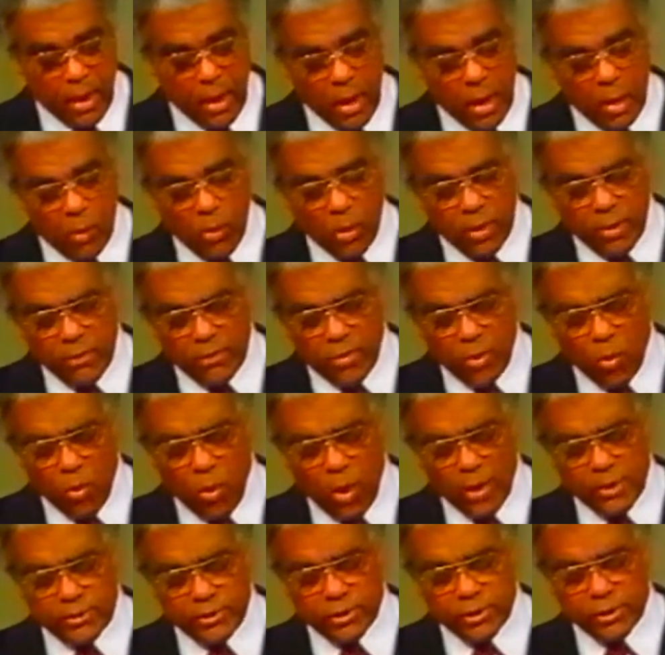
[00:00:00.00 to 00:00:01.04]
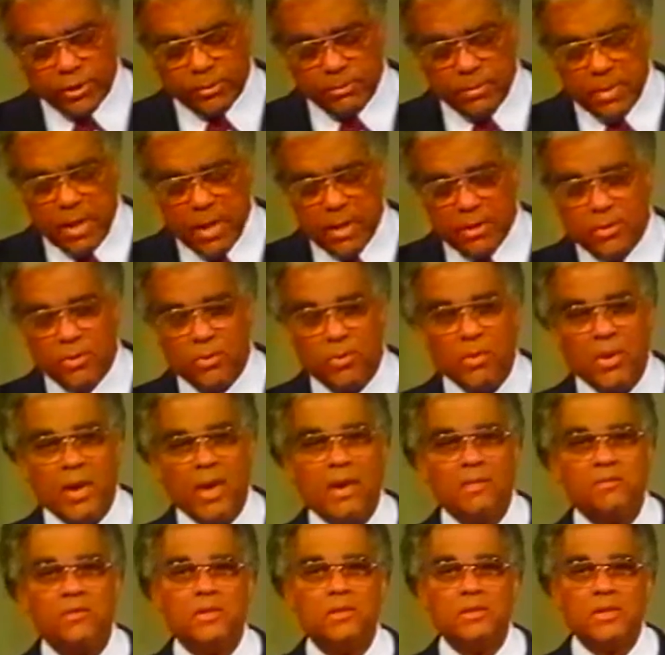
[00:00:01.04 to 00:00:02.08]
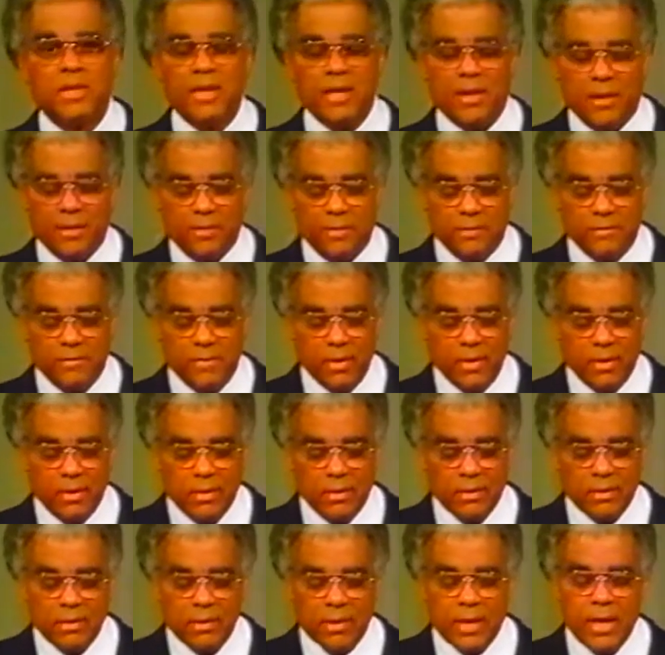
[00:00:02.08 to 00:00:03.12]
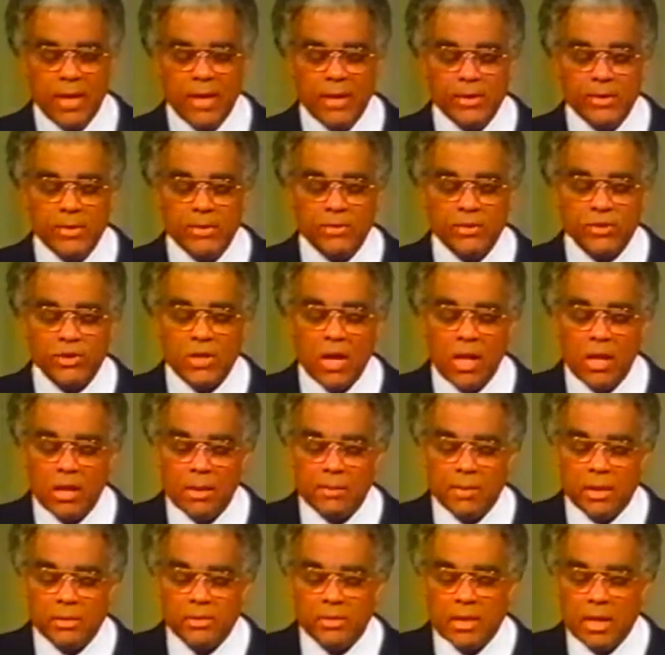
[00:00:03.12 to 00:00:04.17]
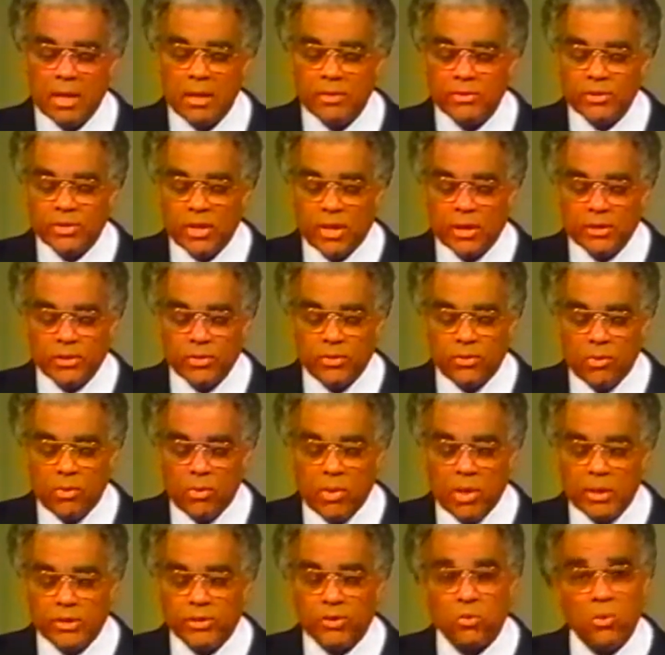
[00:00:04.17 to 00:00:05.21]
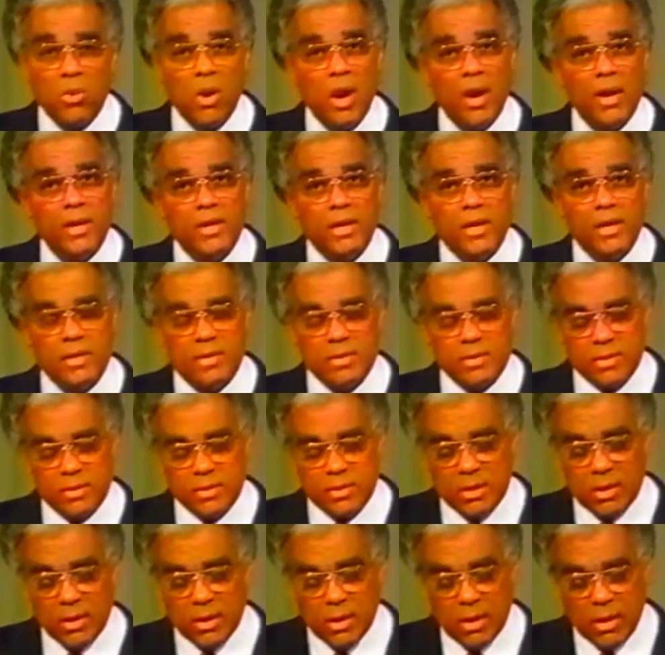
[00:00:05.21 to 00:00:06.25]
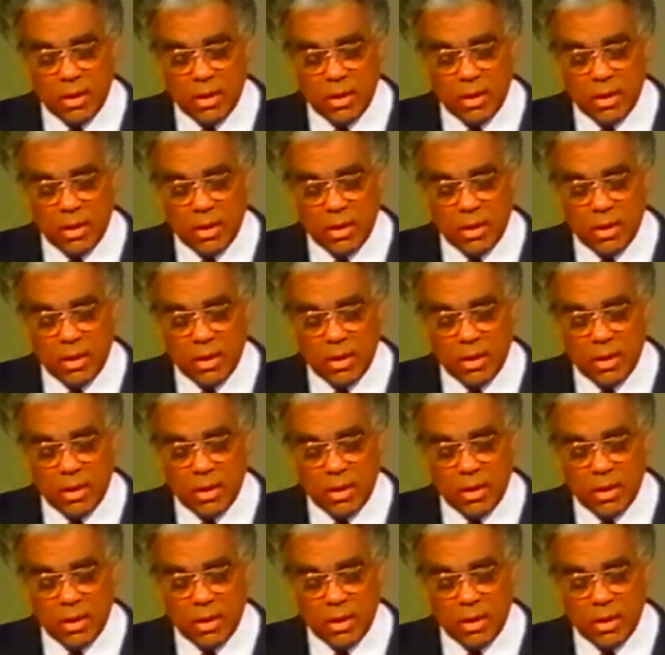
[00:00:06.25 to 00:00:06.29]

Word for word: And one of the wisest men who ever lived, King Solomon tells us through his writings